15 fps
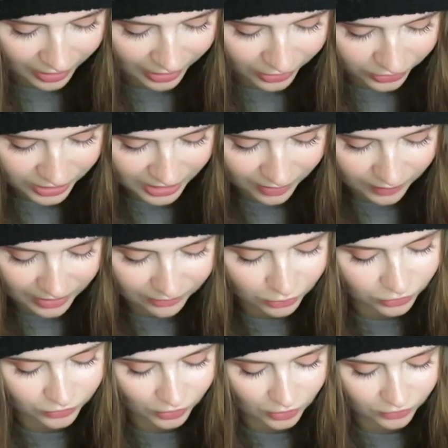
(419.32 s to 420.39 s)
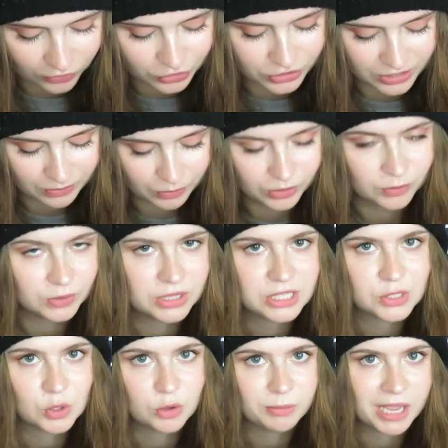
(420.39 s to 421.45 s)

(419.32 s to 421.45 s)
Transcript: I don't think I would ever fall for someone with a soul